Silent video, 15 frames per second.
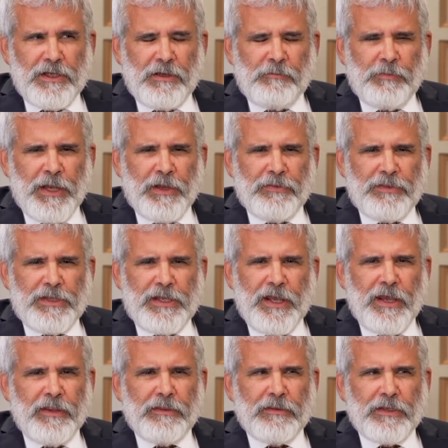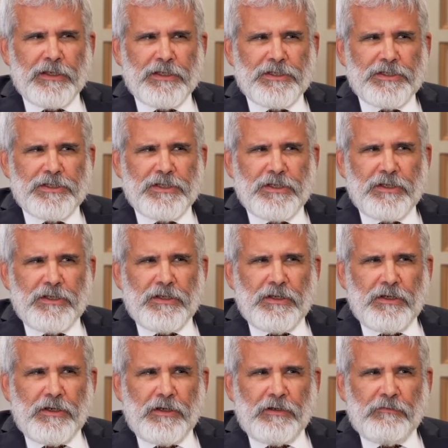about the ethics
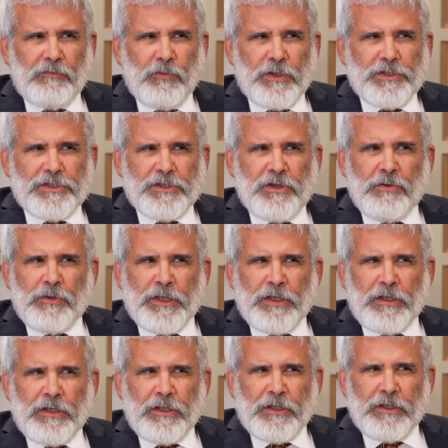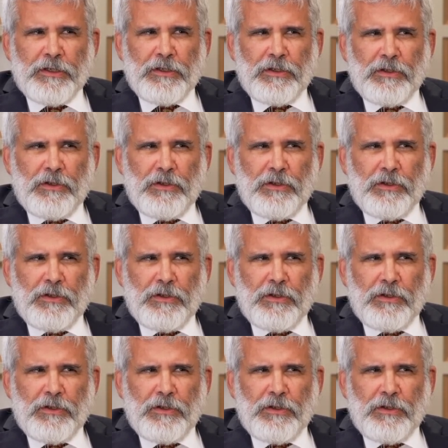of what's going on?